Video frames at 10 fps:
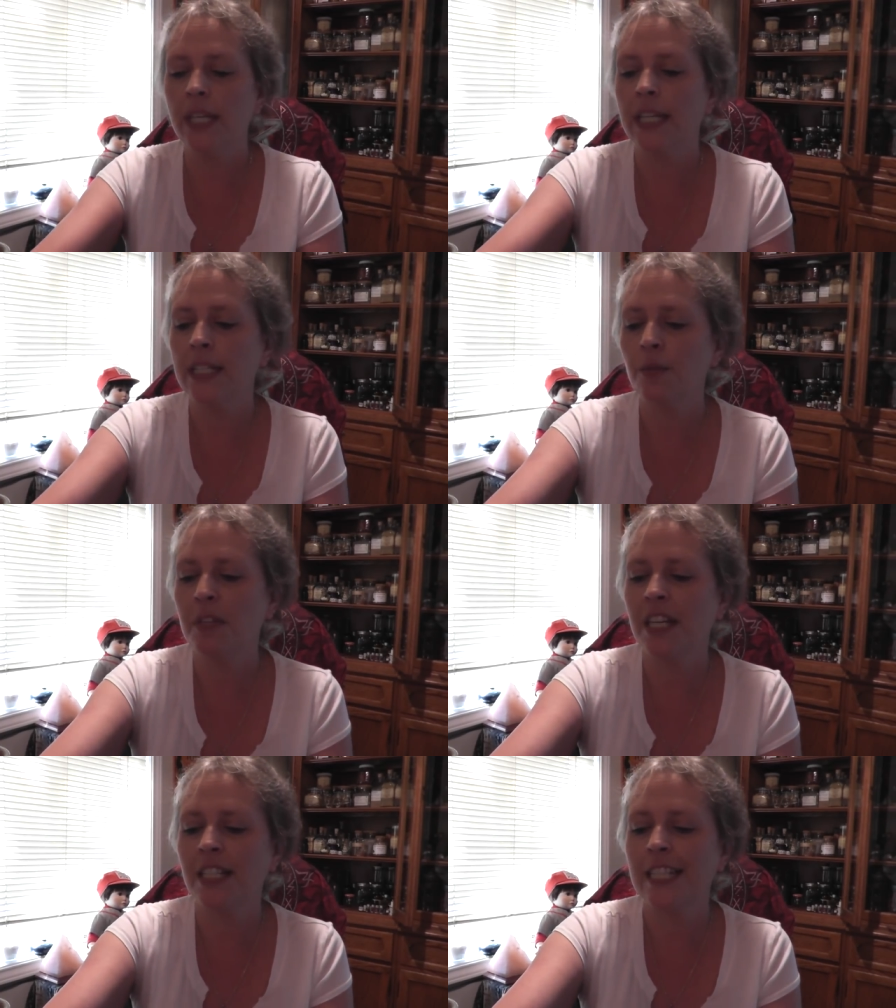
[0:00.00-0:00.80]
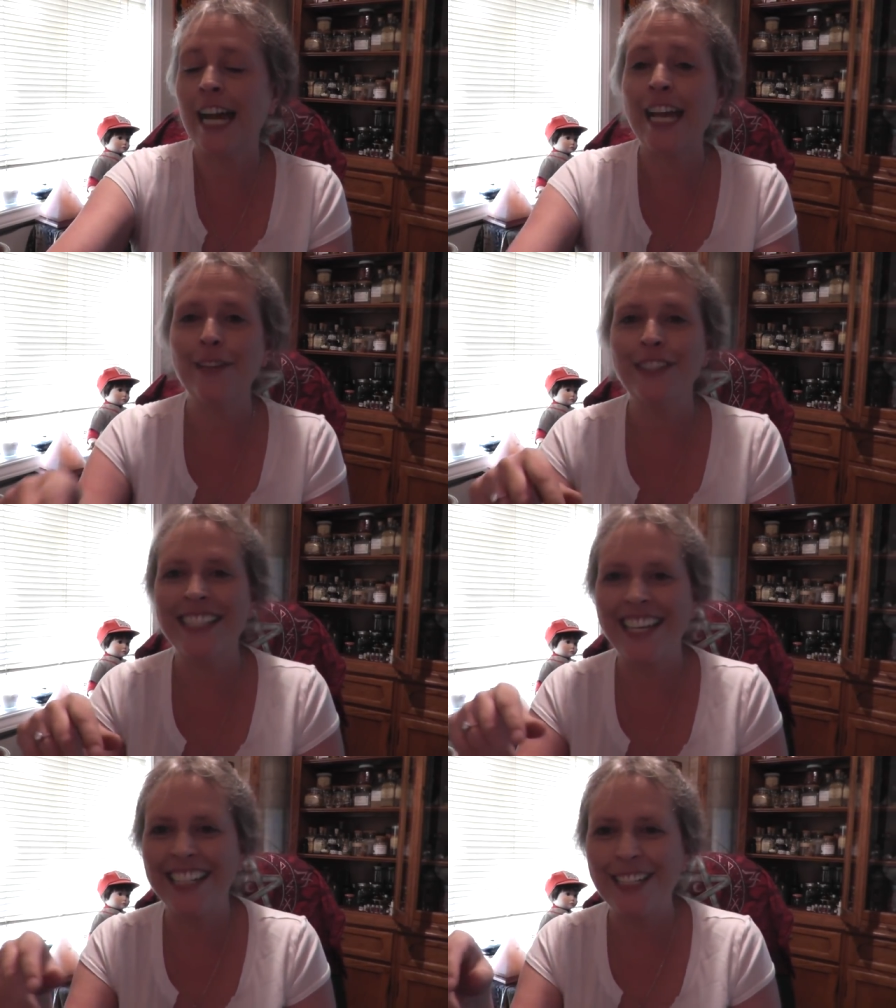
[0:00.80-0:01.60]
it is because I have
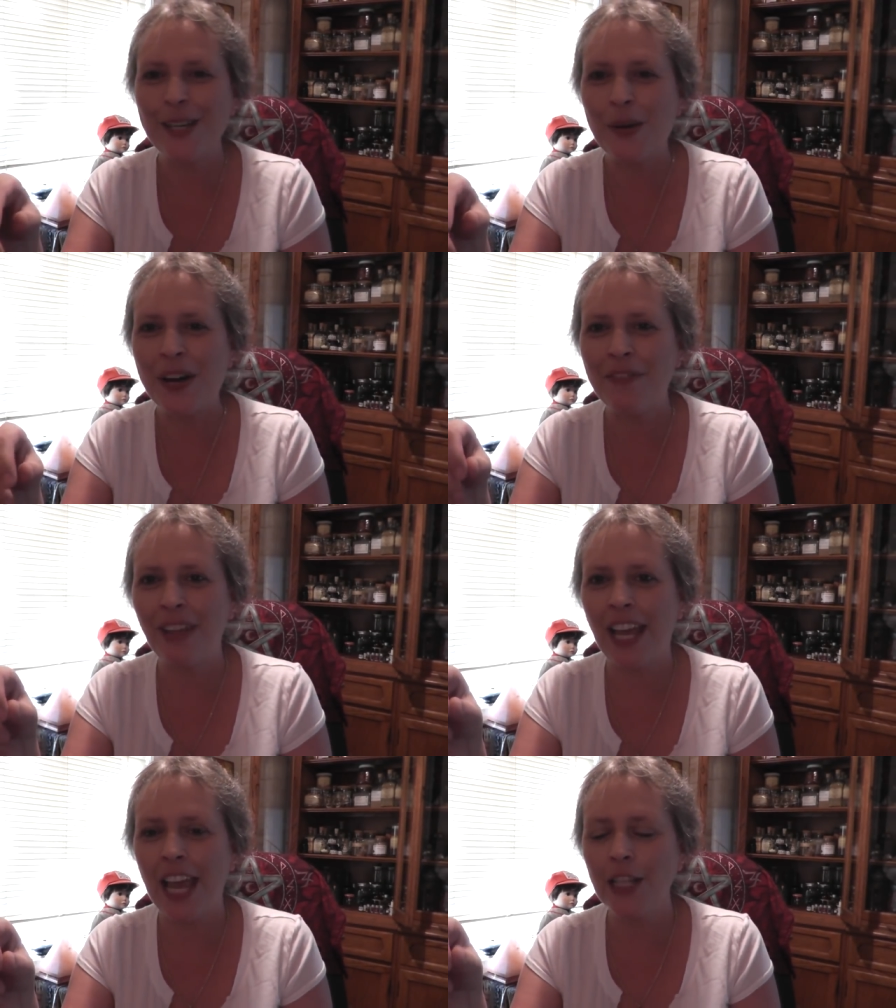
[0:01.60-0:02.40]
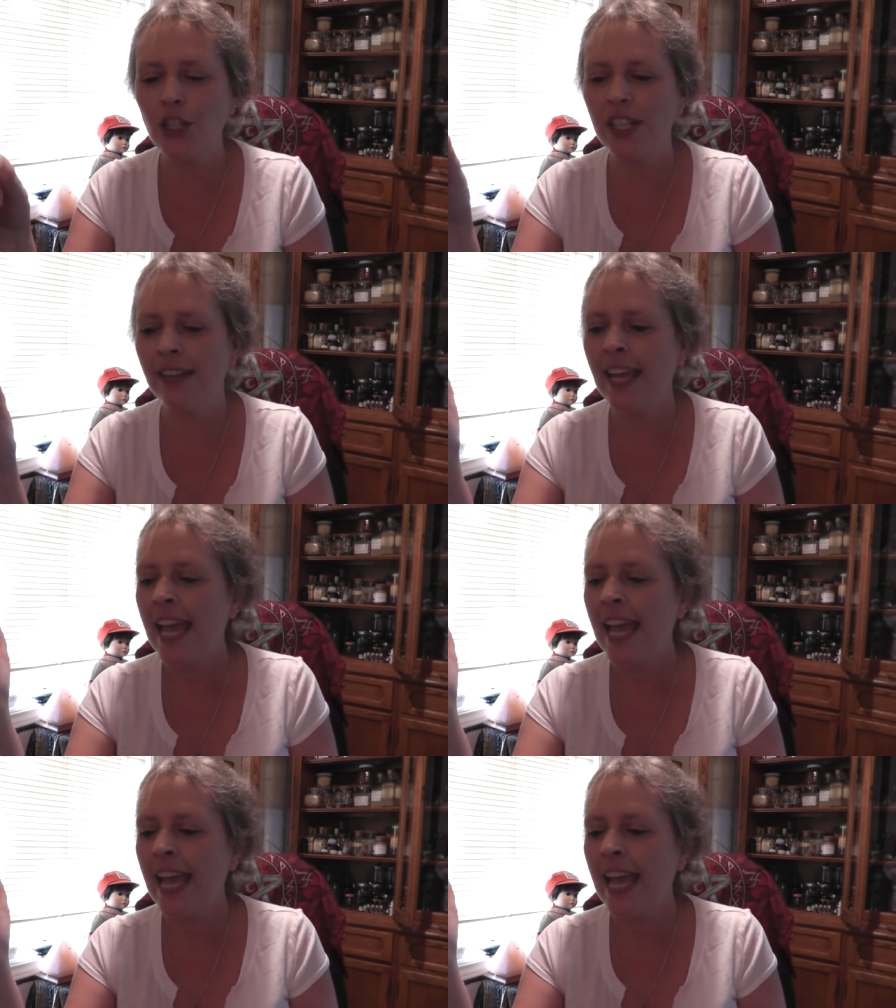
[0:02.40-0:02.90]
decided to go on vacation,